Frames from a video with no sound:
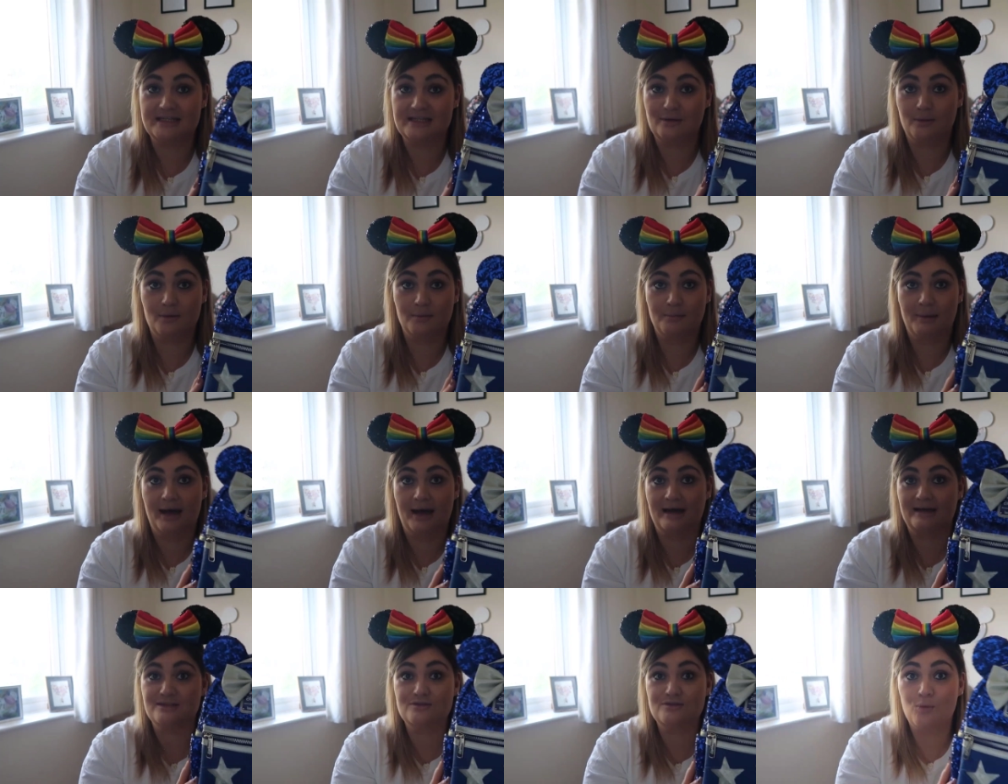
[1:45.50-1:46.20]
sequin
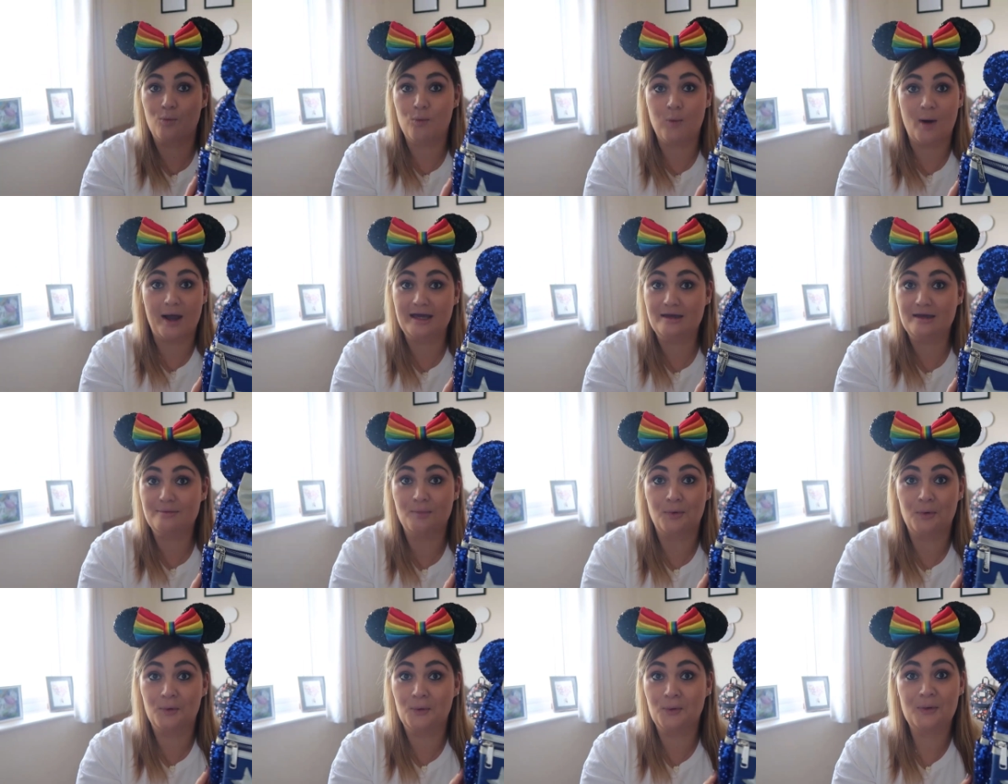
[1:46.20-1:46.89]
bags way
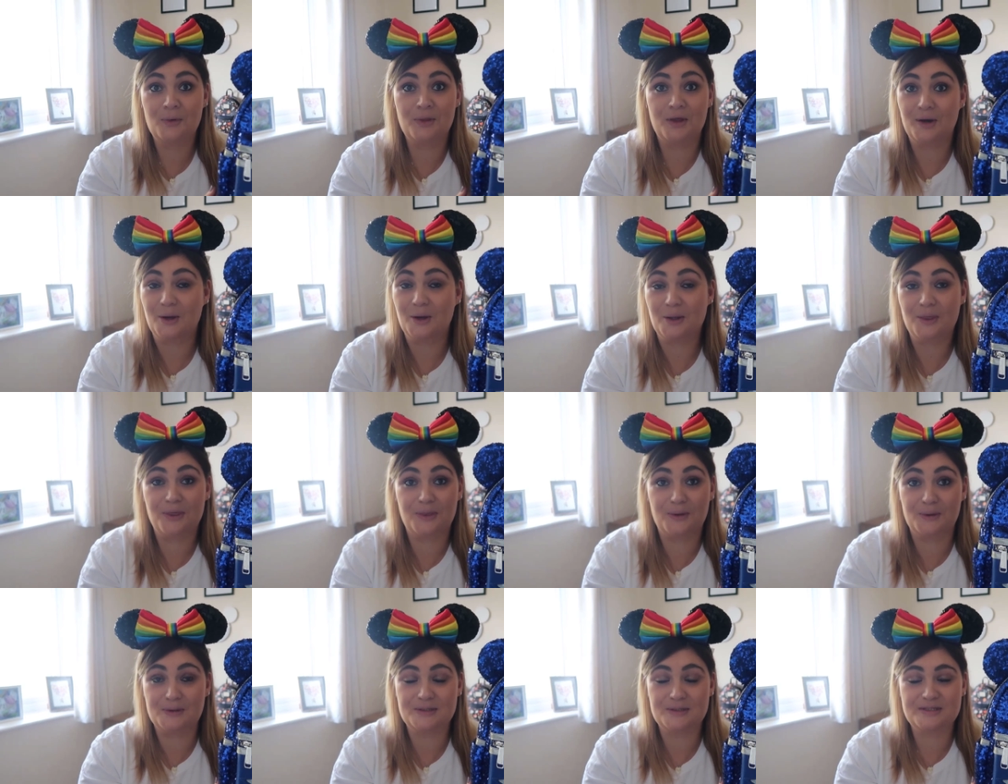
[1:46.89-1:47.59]
more than I
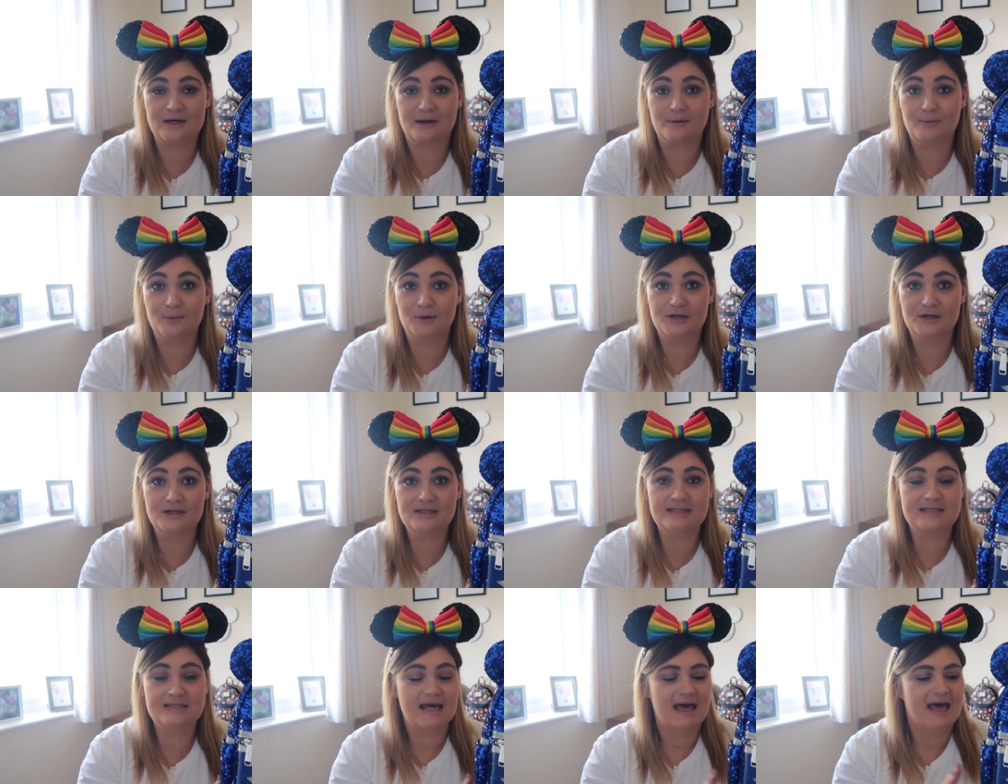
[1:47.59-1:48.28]
thought I
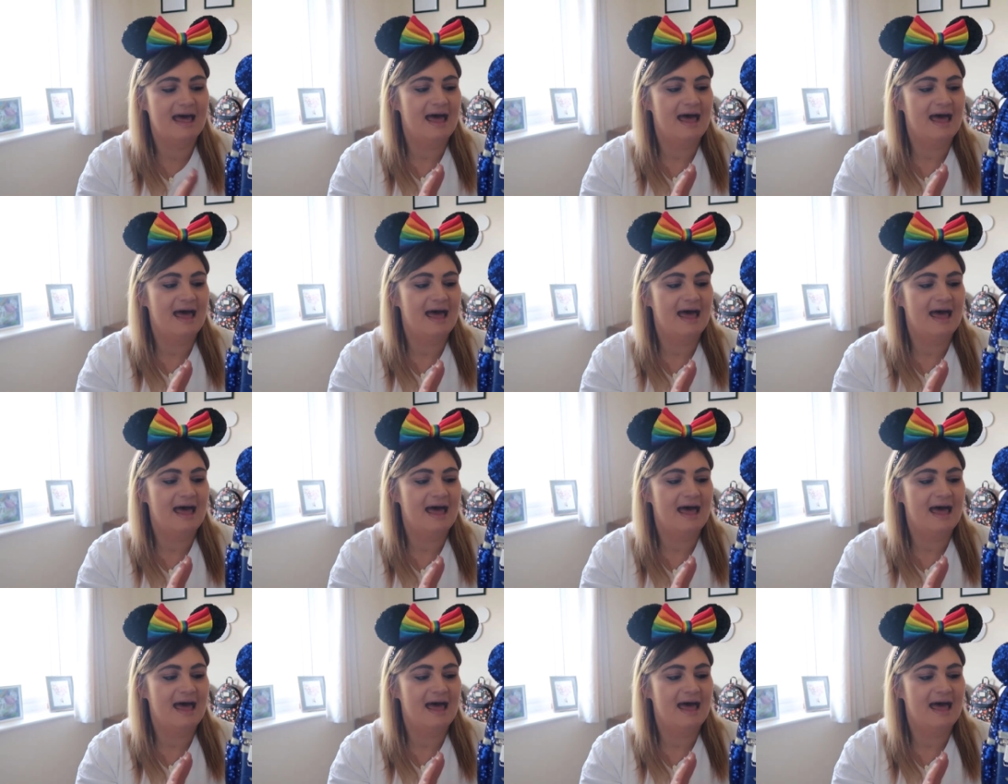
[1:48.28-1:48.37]
would.